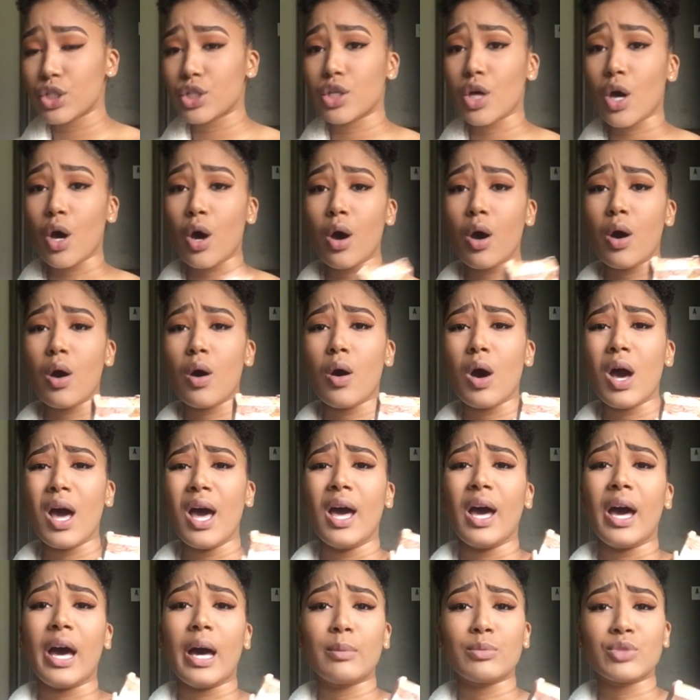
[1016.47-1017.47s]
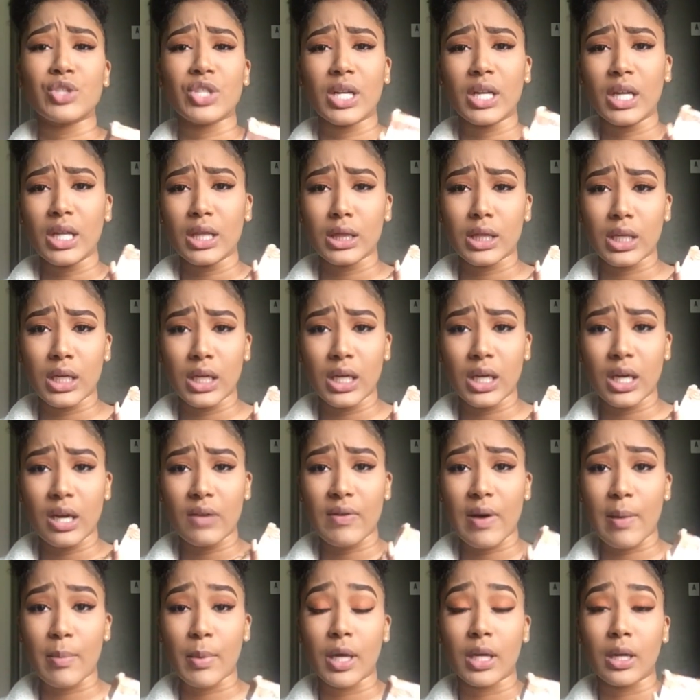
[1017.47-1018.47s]
So I'm trying to think
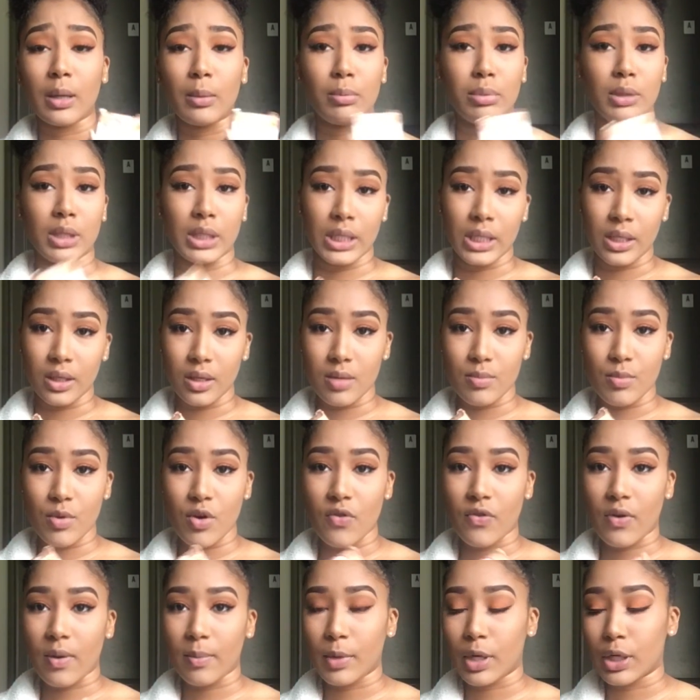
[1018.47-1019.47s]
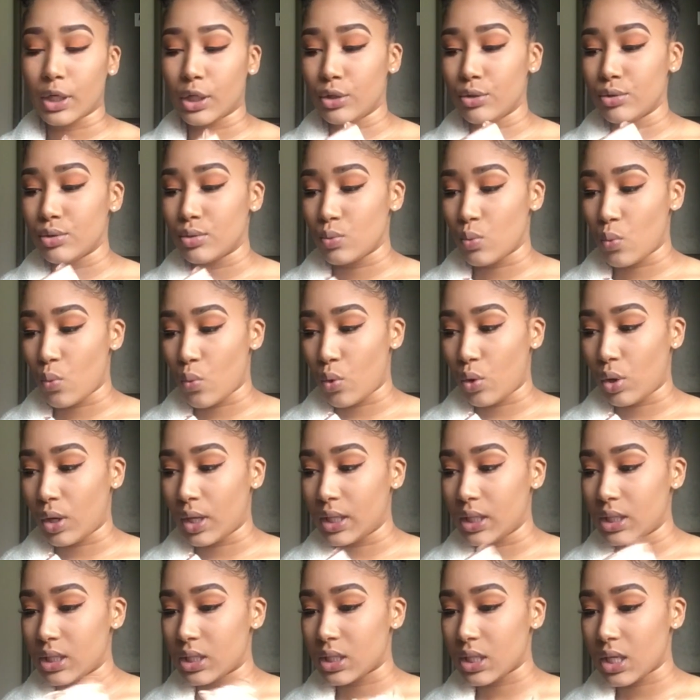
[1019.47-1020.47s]
if I'm gonna blend them or if I'm gonna use
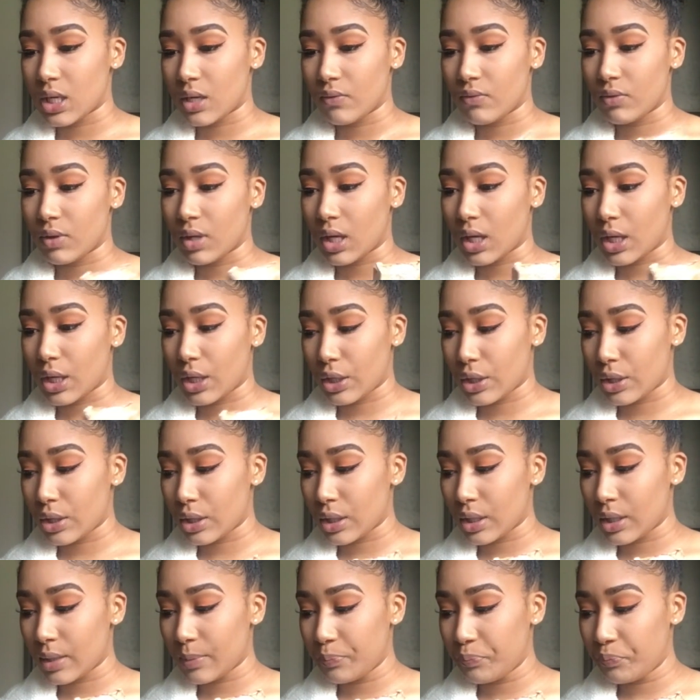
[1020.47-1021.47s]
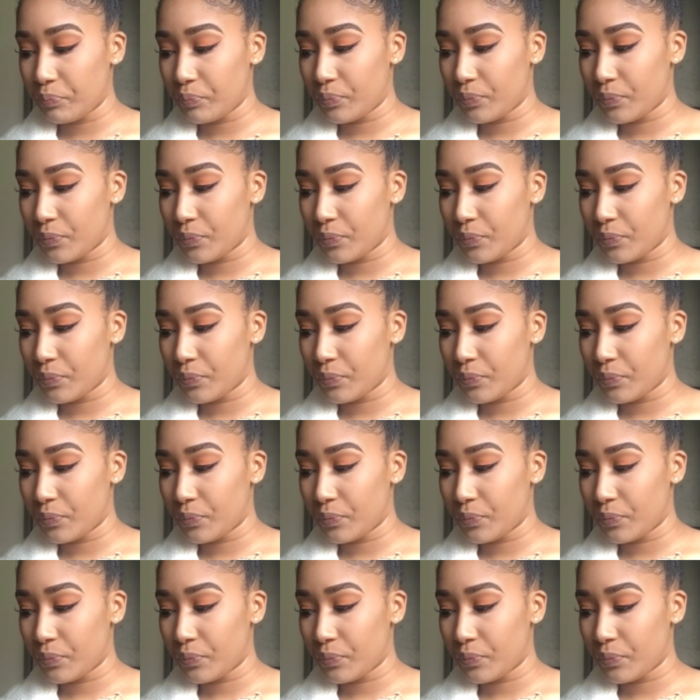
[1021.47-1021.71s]
one instead of the other.